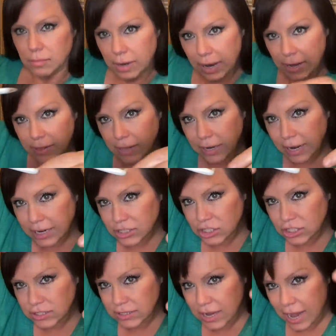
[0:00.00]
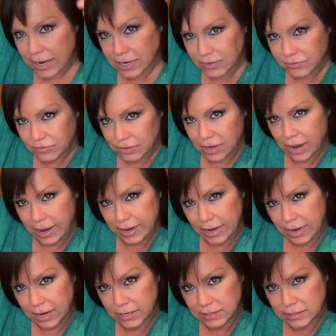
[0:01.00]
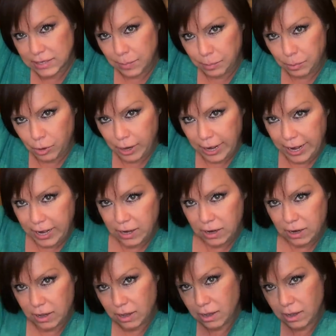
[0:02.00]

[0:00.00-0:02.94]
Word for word: and then I just kind of, I uh, separate